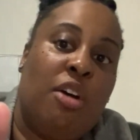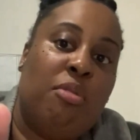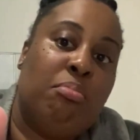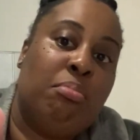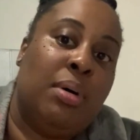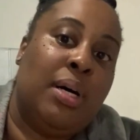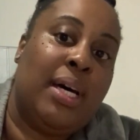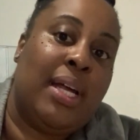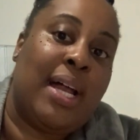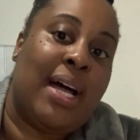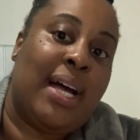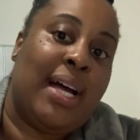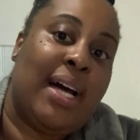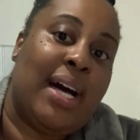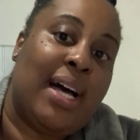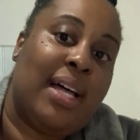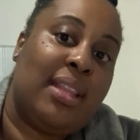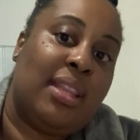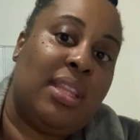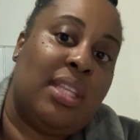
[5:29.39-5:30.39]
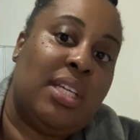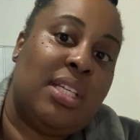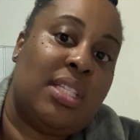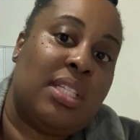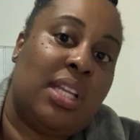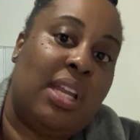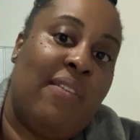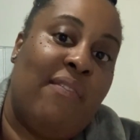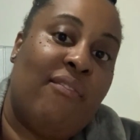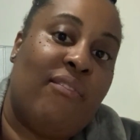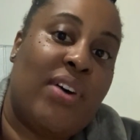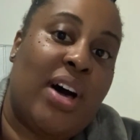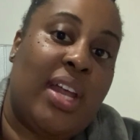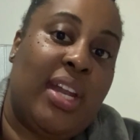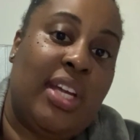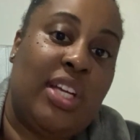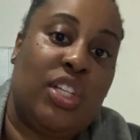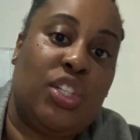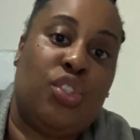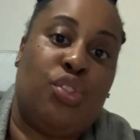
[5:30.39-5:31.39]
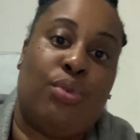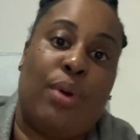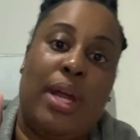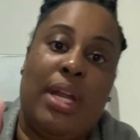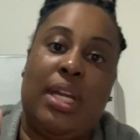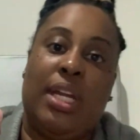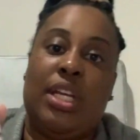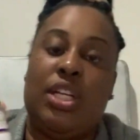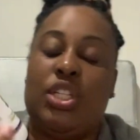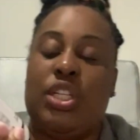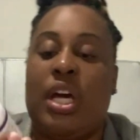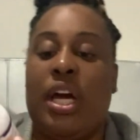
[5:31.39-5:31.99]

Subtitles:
But I got this lymphatic drainage.